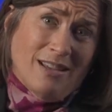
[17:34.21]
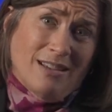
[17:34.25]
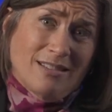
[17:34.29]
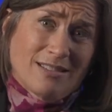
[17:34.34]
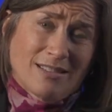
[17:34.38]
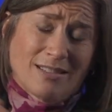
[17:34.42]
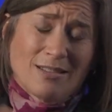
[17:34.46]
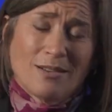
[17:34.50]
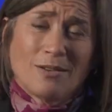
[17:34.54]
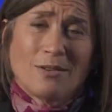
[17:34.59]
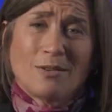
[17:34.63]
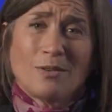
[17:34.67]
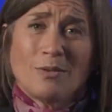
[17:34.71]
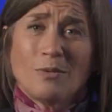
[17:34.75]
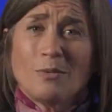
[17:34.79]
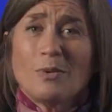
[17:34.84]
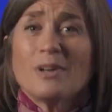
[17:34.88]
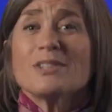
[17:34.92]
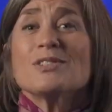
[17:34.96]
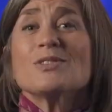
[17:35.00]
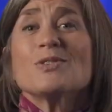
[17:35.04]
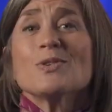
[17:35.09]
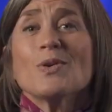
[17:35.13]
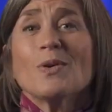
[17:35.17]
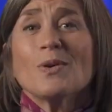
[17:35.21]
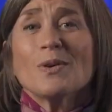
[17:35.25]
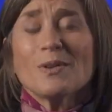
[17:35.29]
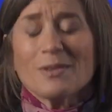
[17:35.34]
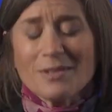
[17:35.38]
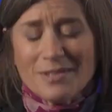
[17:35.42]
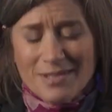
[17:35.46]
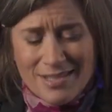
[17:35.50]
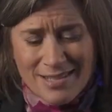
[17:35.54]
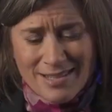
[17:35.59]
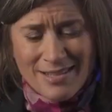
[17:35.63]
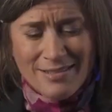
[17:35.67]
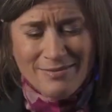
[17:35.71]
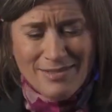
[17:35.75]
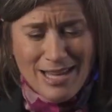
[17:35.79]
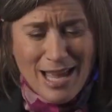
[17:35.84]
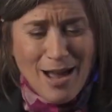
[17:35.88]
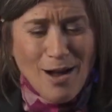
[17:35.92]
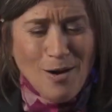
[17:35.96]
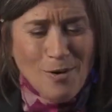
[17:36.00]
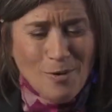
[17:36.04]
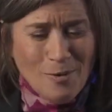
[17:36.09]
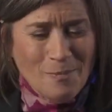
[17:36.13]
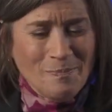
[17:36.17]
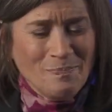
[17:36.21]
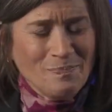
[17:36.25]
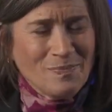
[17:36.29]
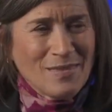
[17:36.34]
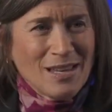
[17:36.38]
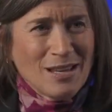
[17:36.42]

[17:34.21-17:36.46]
So what's yours now?